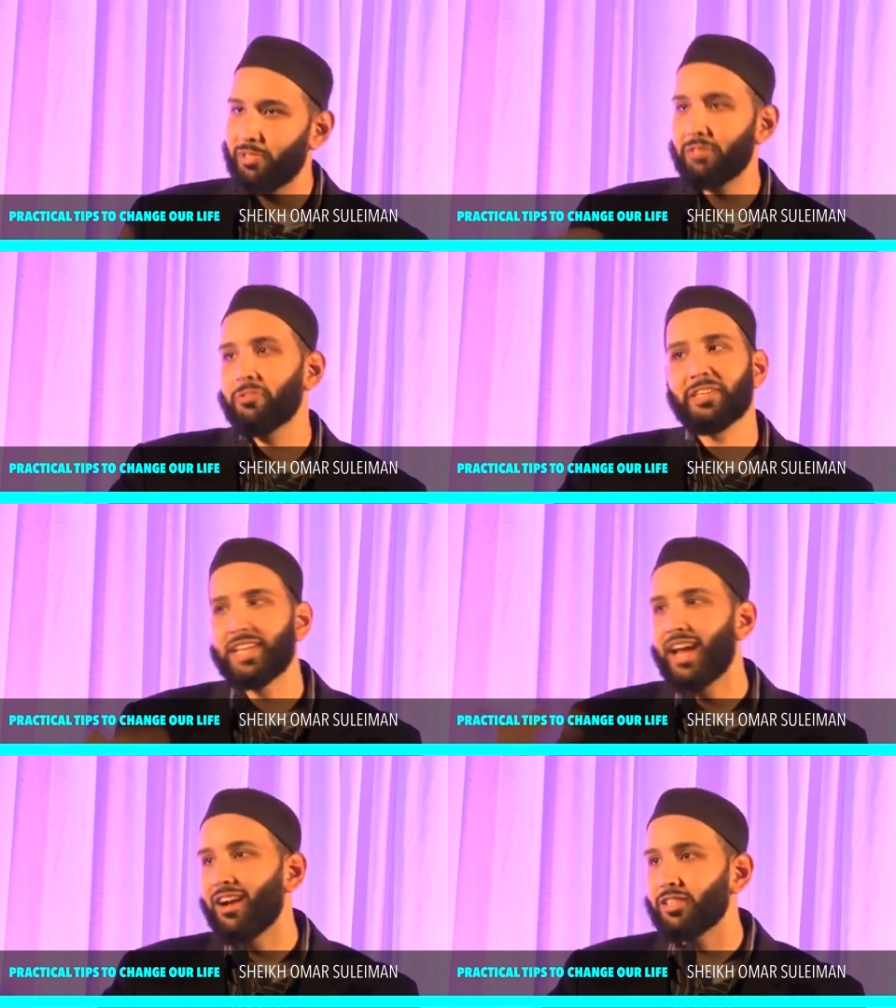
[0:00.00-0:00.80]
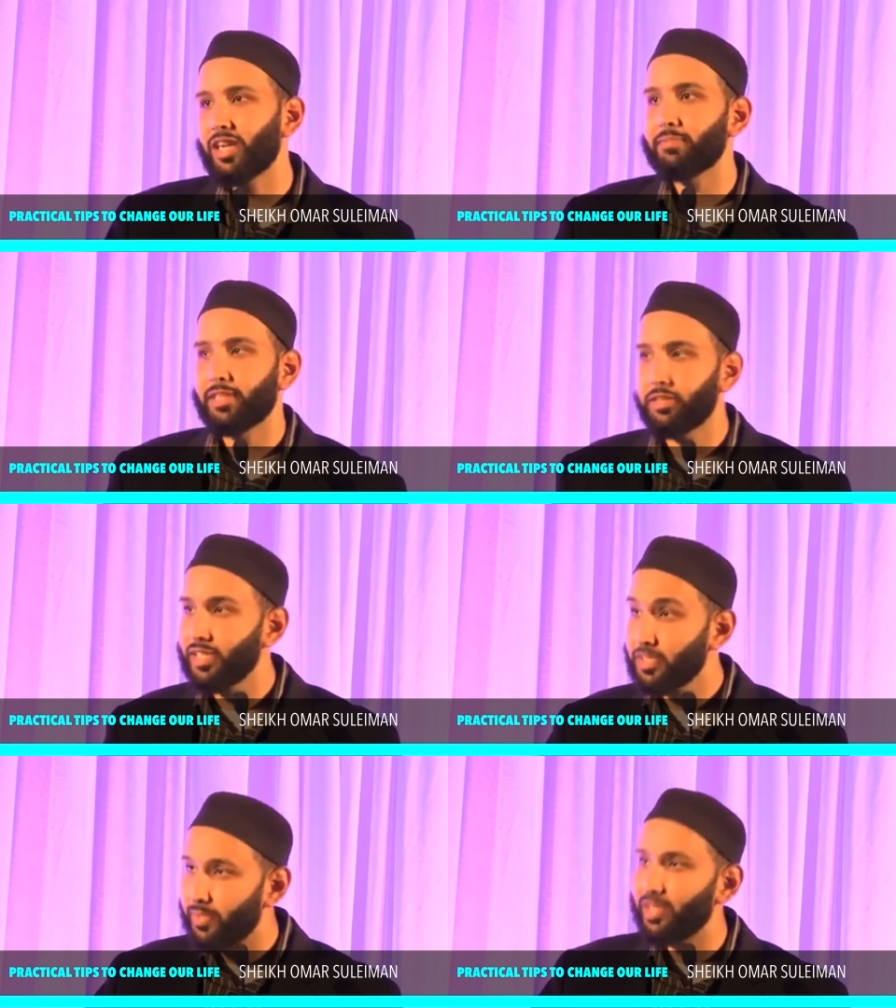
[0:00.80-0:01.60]
We, it's not our job to do
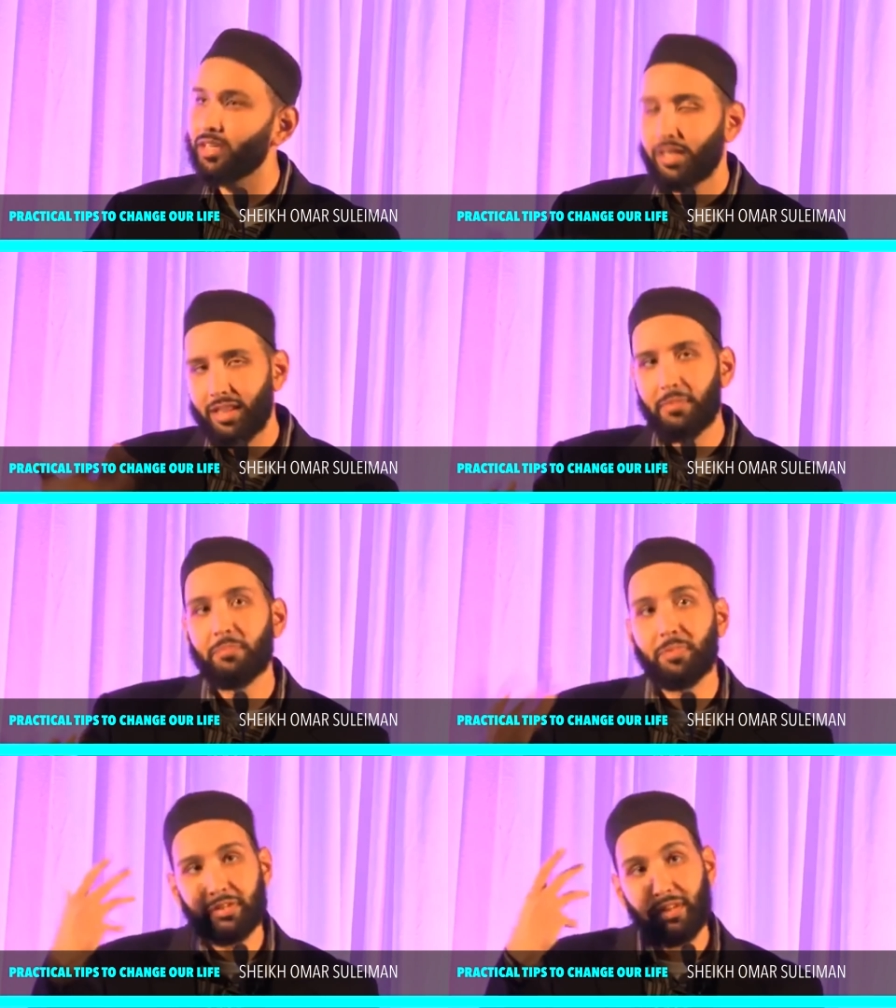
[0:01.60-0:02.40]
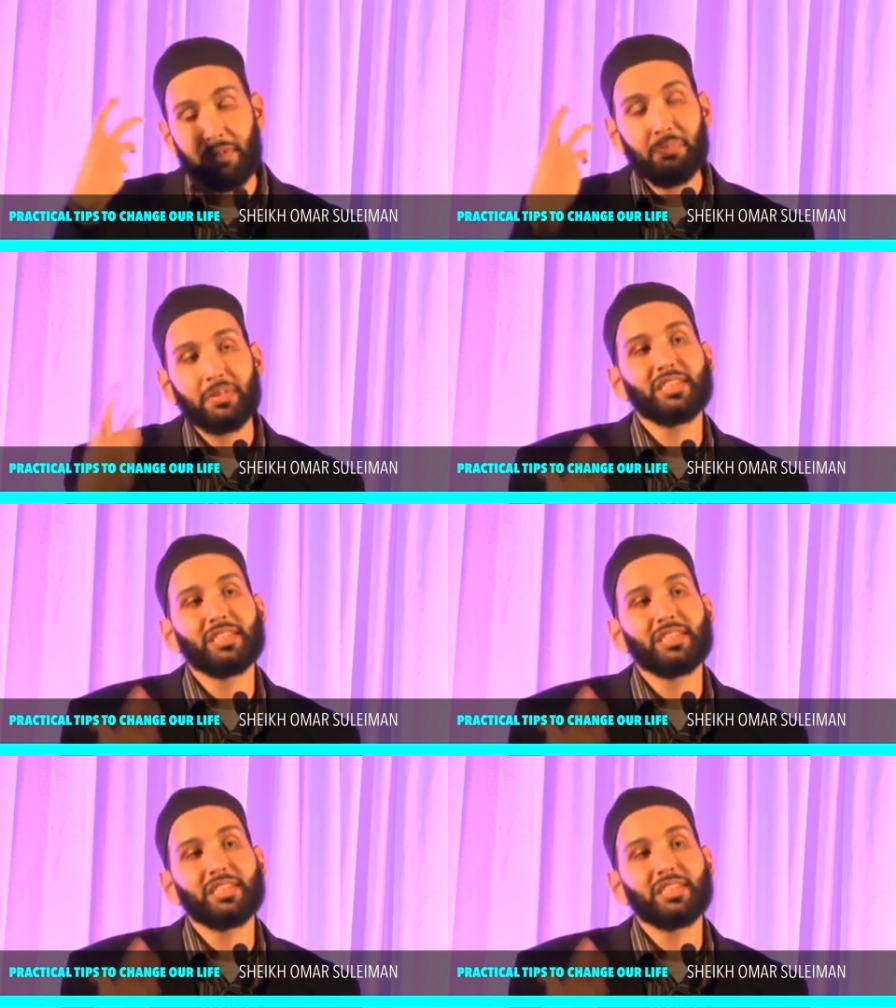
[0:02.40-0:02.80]
this, but let me, put, let me put